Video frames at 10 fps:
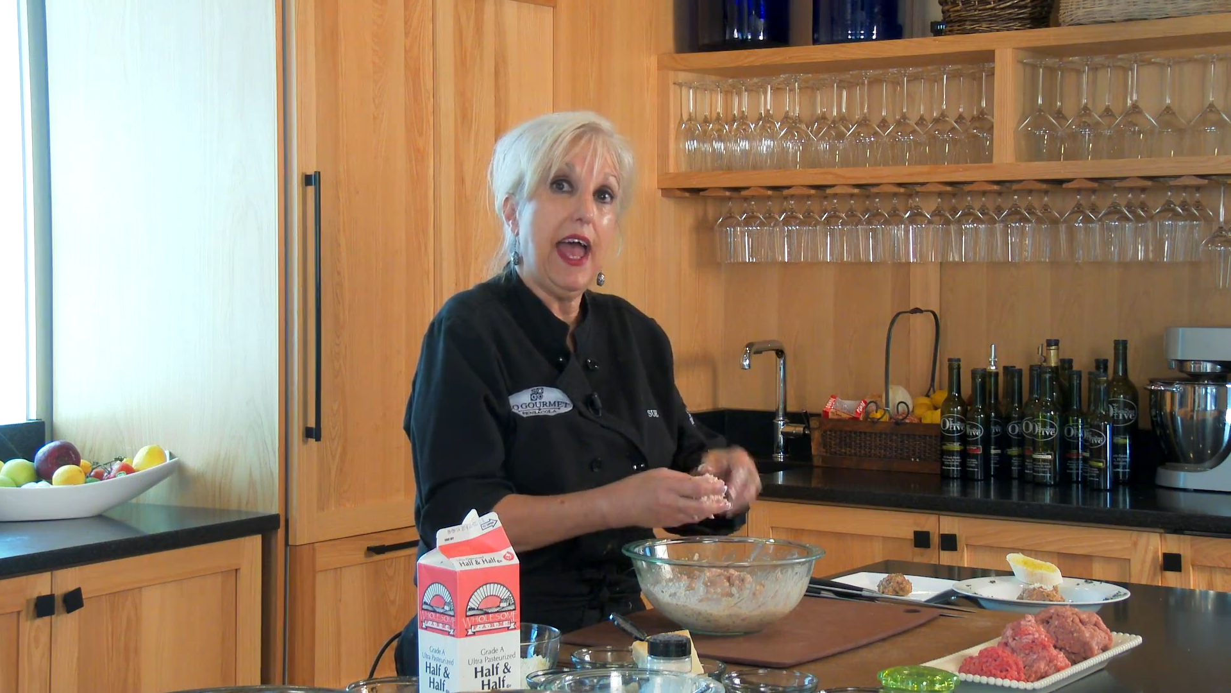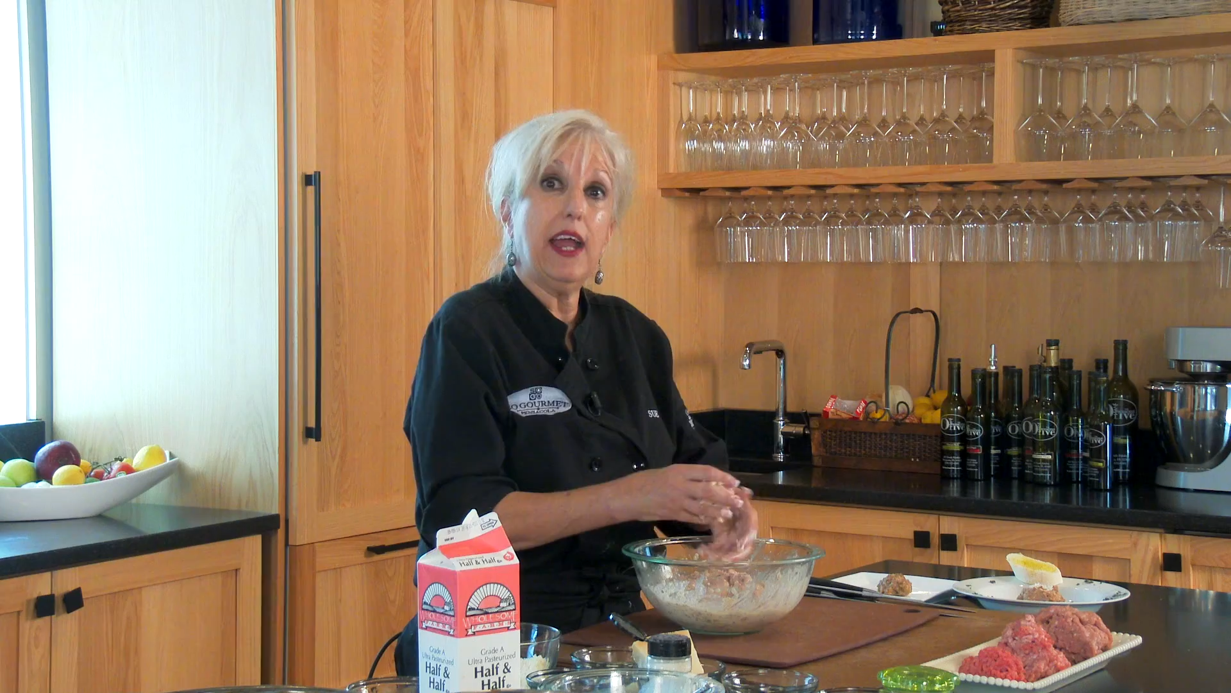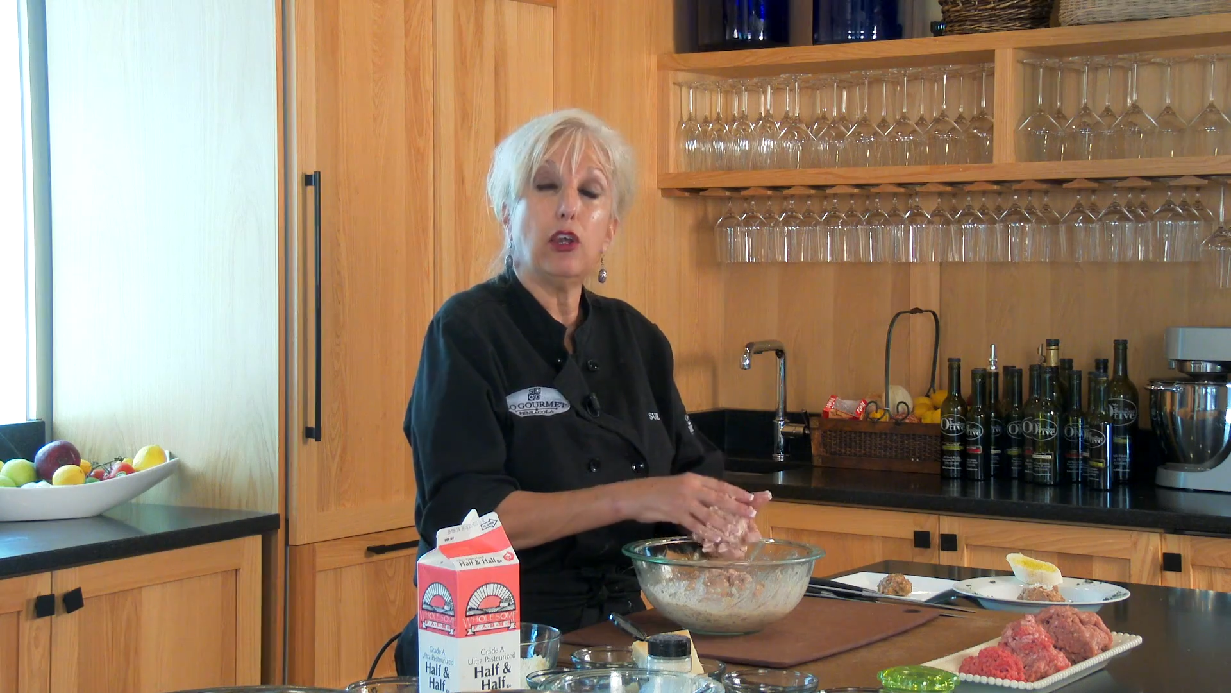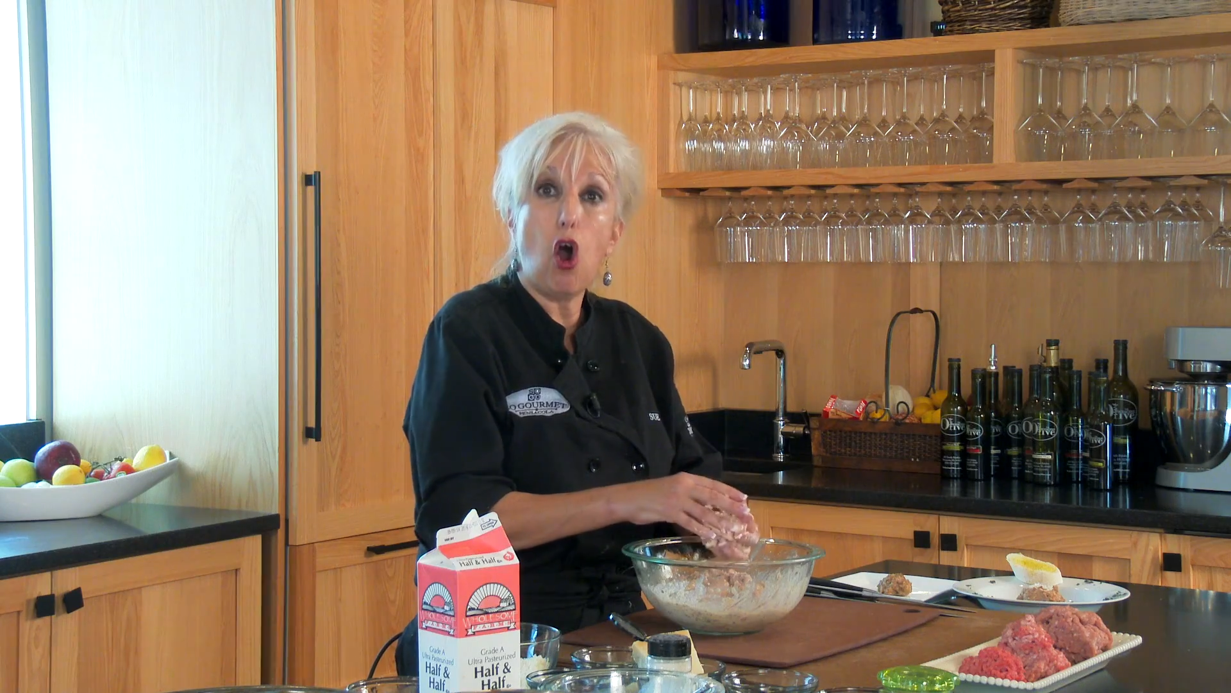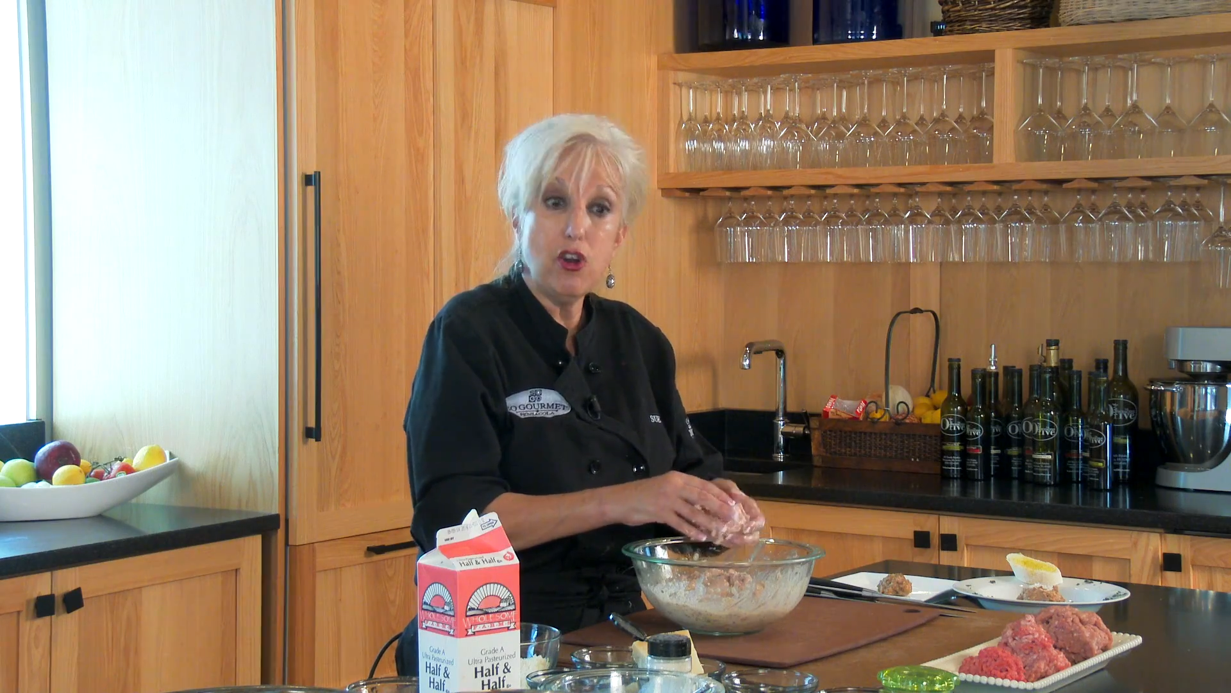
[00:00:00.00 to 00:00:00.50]

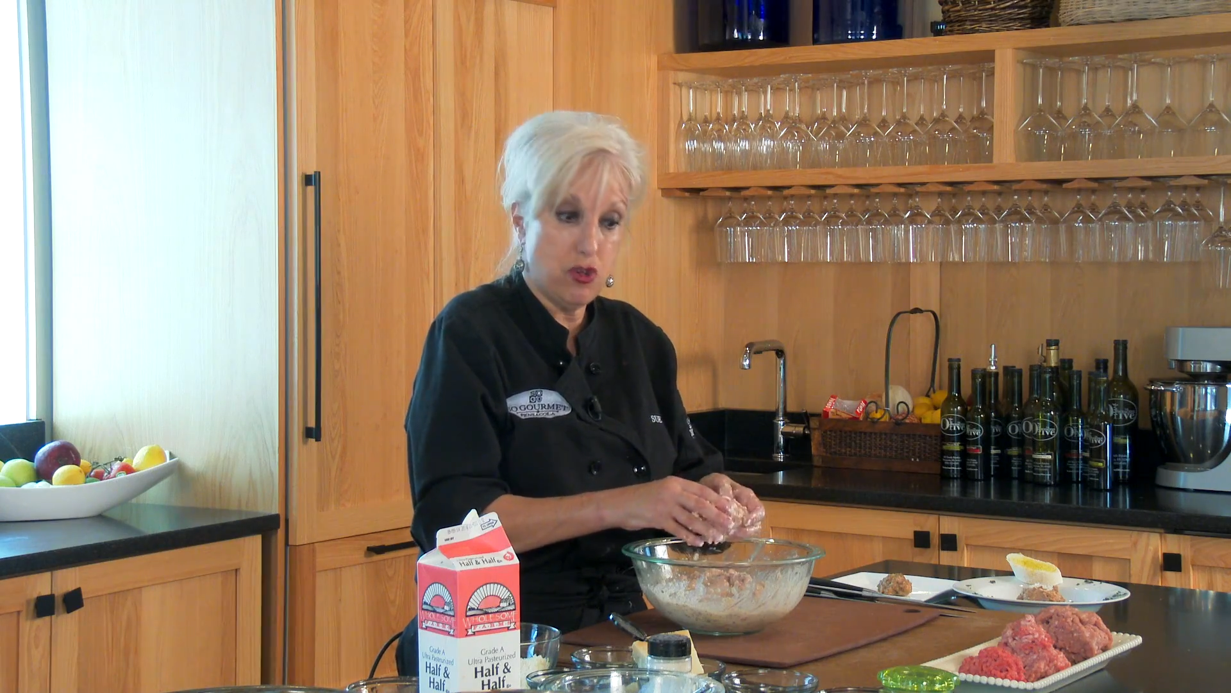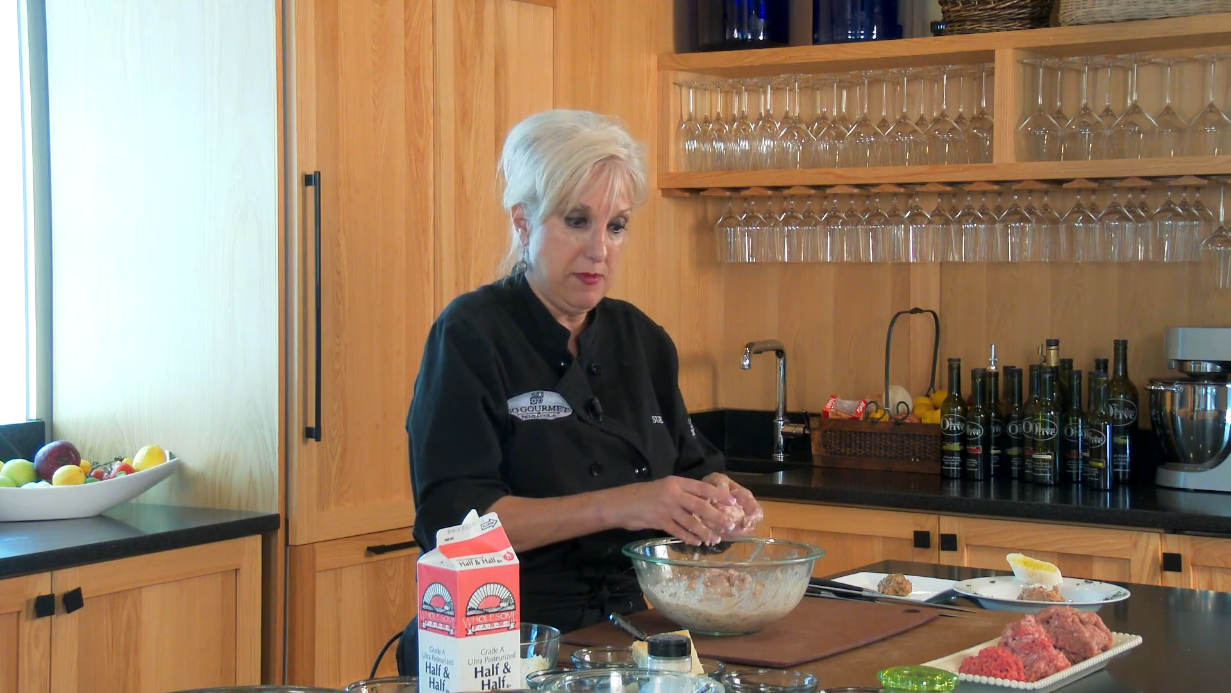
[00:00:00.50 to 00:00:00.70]
a larger